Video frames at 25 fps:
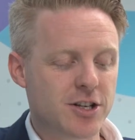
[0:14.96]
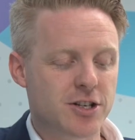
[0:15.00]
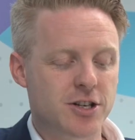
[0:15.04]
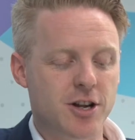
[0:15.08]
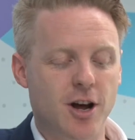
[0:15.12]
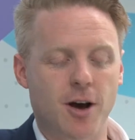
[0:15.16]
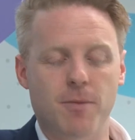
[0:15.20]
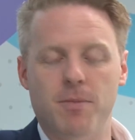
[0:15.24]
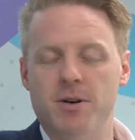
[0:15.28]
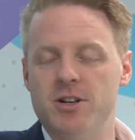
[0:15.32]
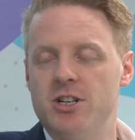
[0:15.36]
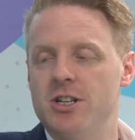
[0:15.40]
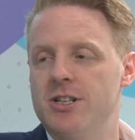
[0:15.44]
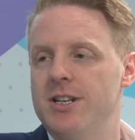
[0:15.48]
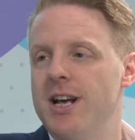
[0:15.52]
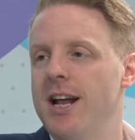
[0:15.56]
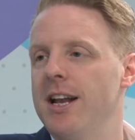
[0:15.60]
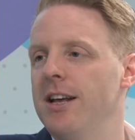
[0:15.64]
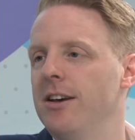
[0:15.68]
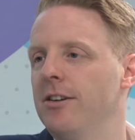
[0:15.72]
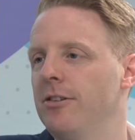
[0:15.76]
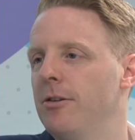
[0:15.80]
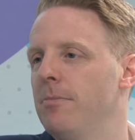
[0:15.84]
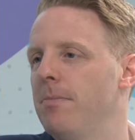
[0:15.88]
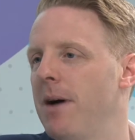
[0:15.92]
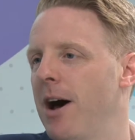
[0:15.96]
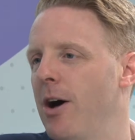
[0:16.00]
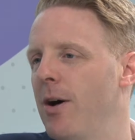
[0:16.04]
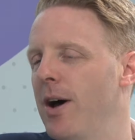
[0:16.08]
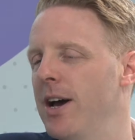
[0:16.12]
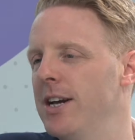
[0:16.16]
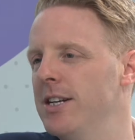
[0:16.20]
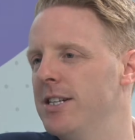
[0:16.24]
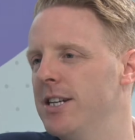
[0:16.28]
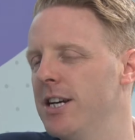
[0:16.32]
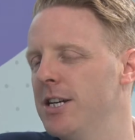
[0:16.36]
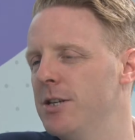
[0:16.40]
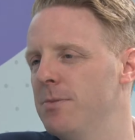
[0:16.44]
start by just telling us about
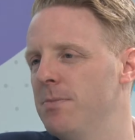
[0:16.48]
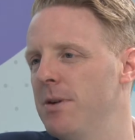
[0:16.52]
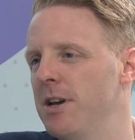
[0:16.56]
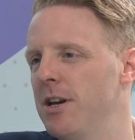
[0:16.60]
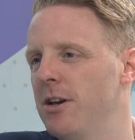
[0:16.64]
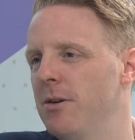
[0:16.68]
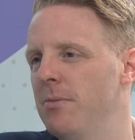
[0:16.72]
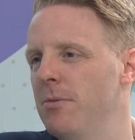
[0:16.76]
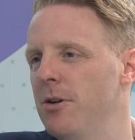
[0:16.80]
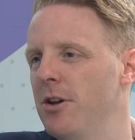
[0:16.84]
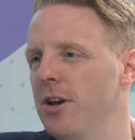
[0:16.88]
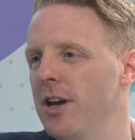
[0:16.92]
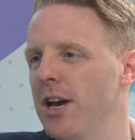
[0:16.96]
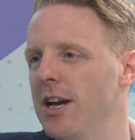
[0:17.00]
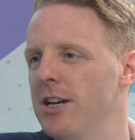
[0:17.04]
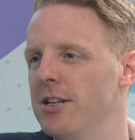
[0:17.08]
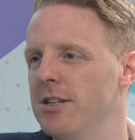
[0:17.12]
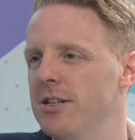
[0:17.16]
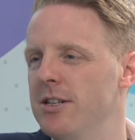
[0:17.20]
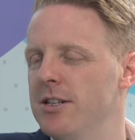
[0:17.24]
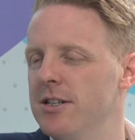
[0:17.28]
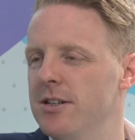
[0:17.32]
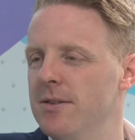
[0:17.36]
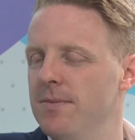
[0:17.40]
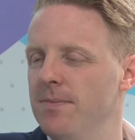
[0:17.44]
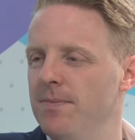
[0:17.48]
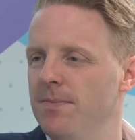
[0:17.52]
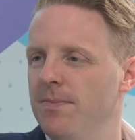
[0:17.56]
HHB Communications?